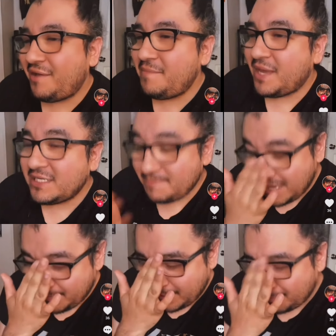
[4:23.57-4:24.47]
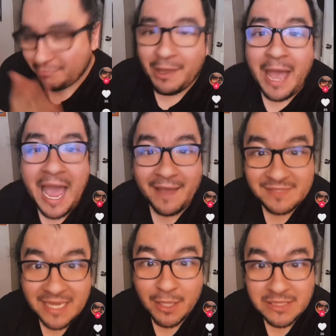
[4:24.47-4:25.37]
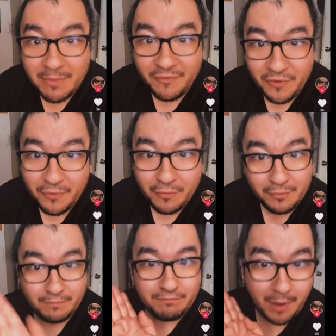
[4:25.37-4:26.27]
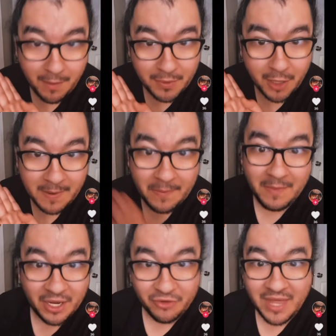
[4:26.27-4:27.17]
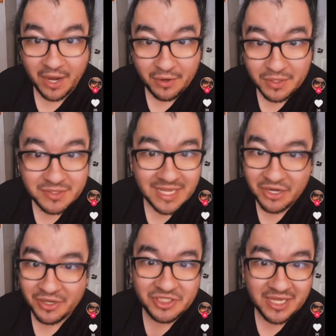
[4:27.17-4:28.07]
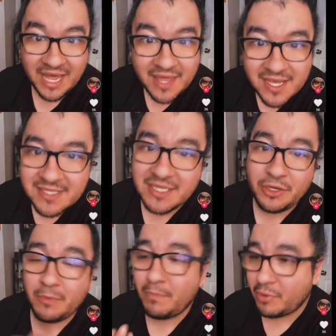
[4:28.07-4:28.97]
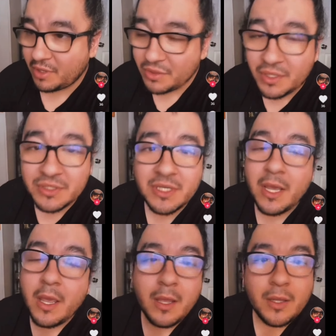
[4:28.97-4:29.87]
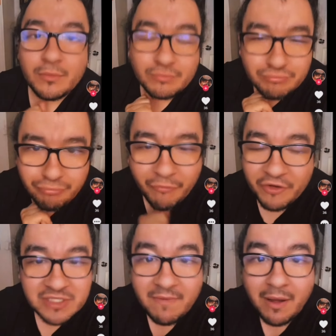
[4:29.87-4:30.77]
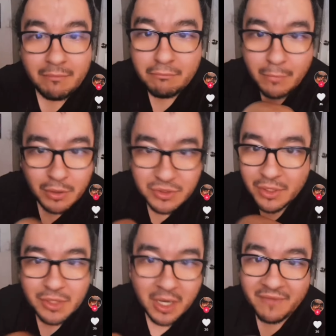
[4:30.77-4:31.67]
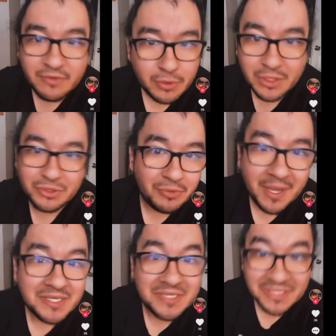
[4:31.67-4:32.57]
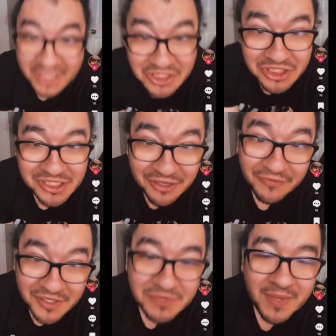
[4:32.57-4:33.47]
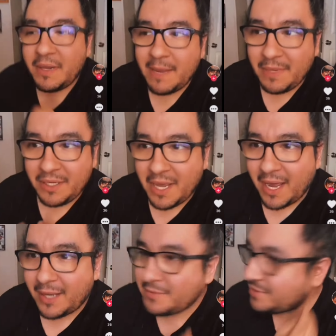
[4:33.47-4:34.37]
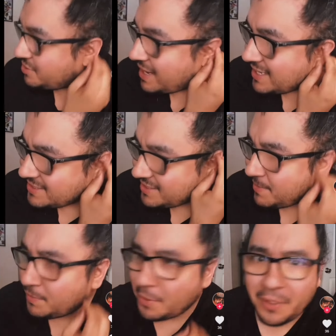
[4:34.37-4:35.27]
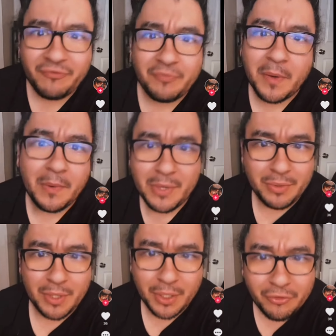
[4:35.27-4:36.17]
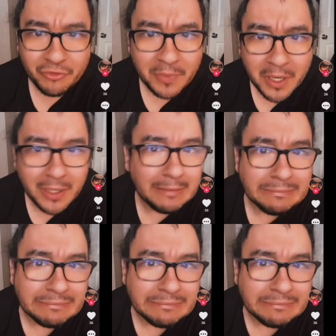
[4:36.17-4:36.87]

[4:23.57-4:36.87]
Because baby, I've seen how some of you palm-colored people make your tacos and your enchiladas and your burritos. First of all, most of those aren't even traditional Mexican dishes in the first place. I mean, yeah, you guys can keep learning from her. What are you gonna learn from her?